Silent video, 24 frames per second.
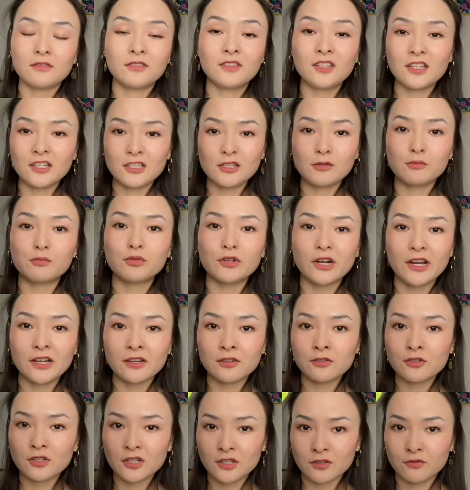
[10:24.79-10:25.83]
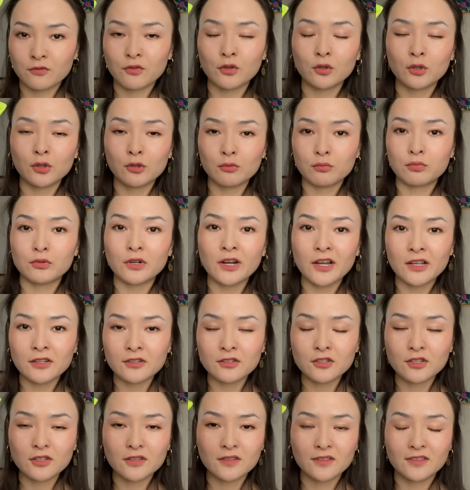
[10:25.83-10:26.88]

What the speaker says: This brand is Esfolio brand.